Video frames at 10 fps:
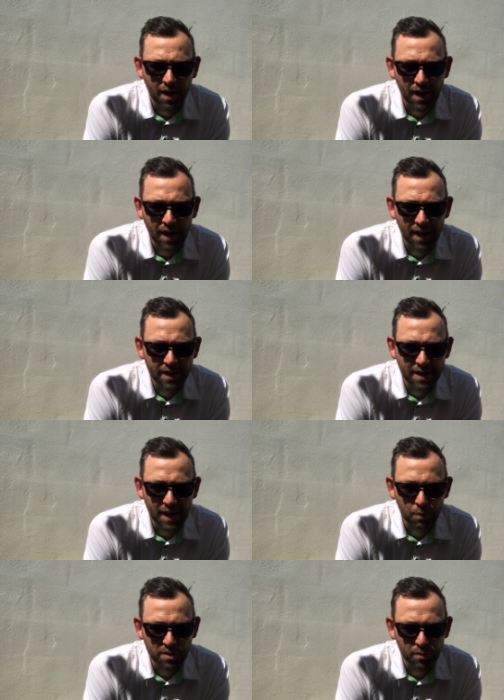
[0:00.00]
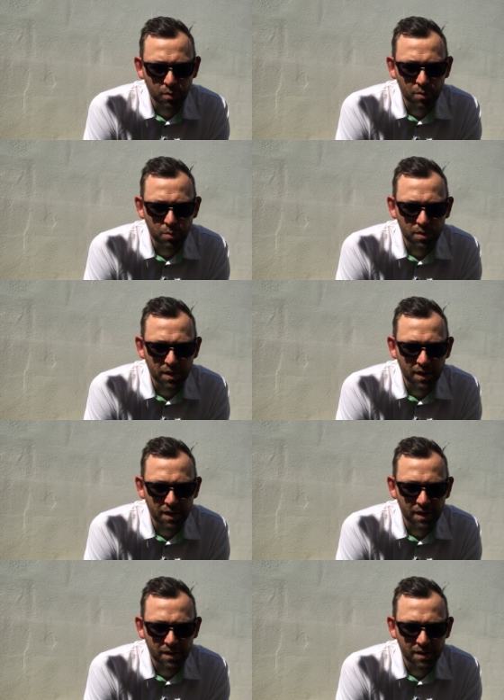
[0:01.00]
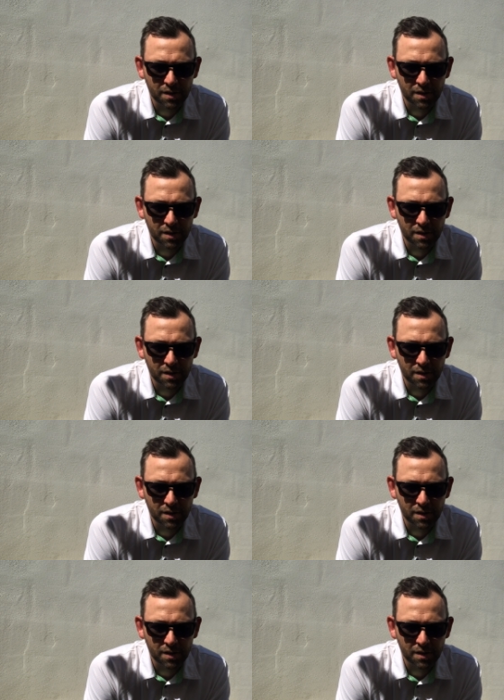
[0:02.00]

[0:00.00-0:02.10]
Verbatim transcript: uh, yeah, it was an awkward, uh,